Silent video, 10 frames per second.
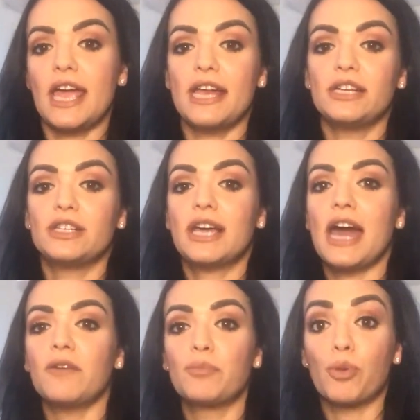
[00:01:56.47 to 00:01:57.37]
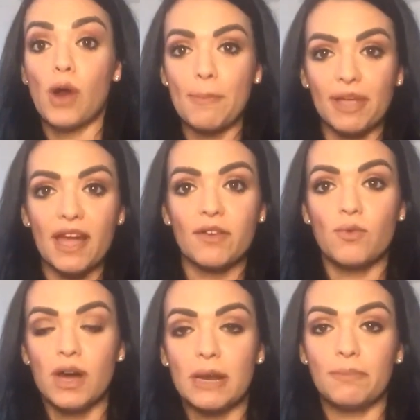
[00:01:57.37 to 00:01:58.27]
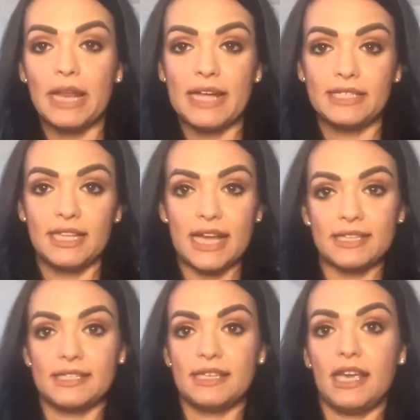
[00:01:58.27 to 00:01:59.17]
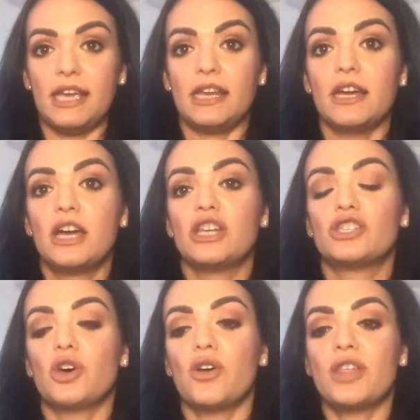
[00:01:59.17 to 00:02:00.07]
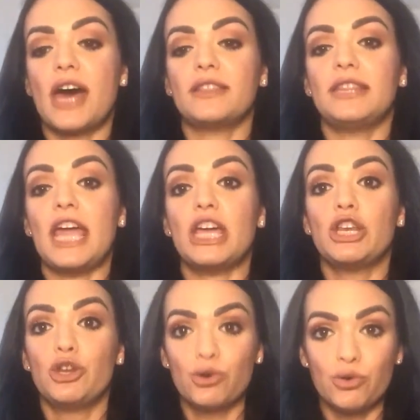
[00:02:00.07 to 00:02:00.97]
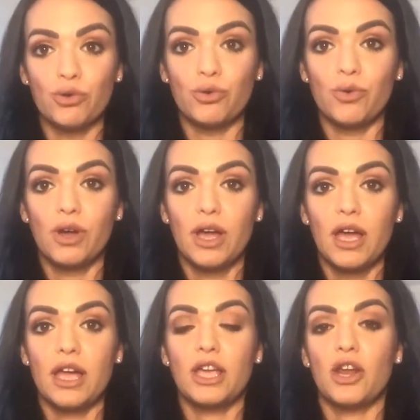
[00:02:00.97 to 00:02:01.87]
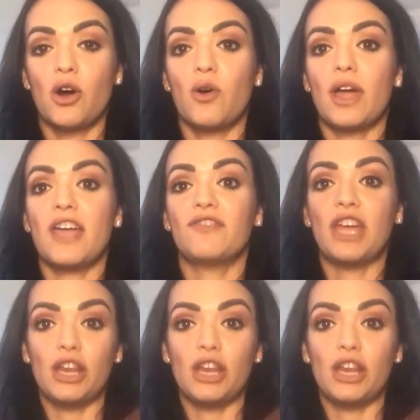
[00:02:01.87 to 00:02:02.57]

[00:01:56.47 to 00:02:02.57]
And kind of prepping everyone and planting that seed so that they knew, you know, if